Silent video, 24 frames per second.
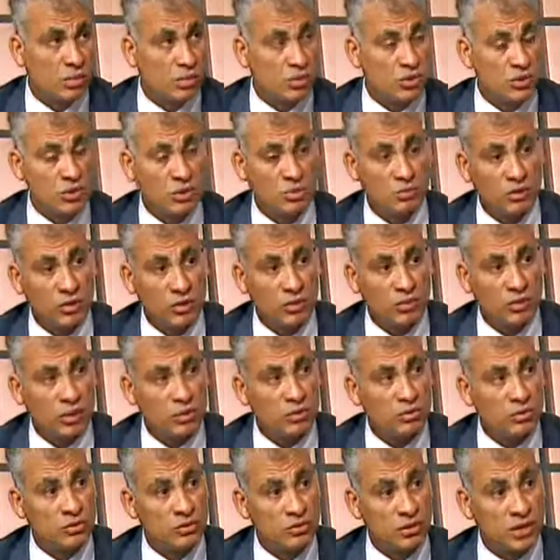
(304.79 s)
was a
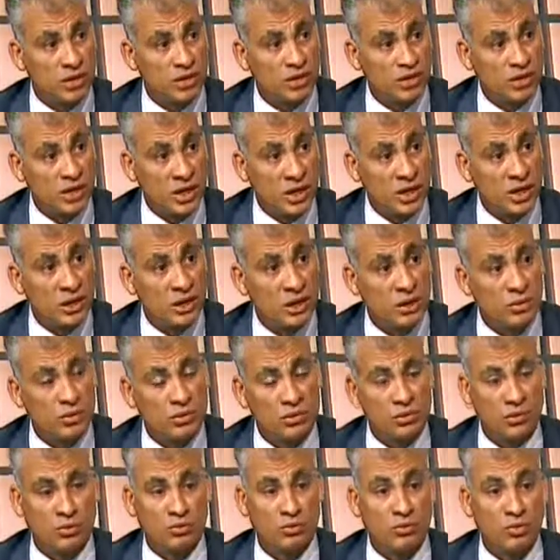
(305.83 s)
problem to the China,
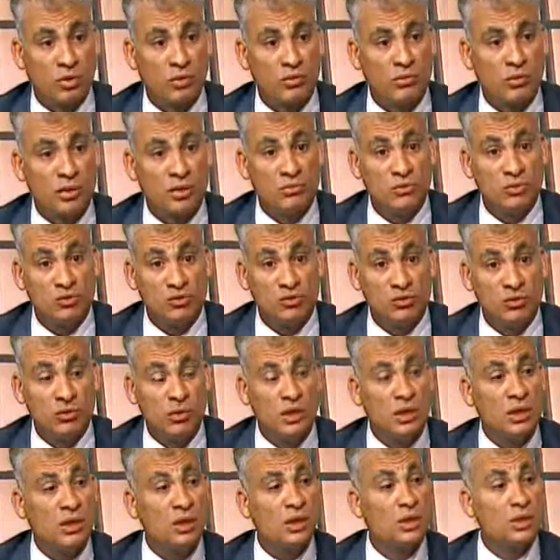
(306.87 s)
was a problem to
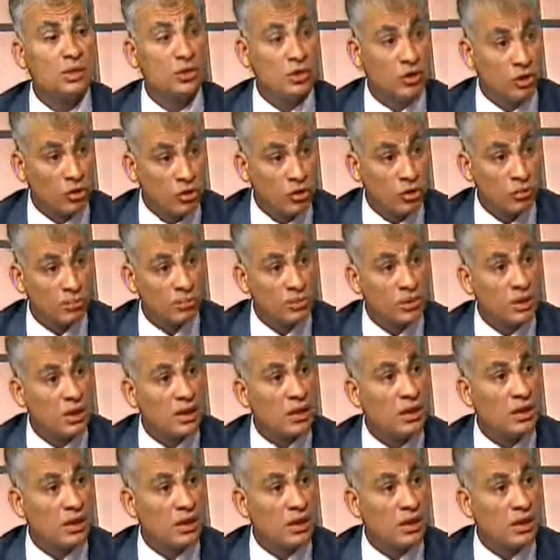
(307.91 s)
Europe.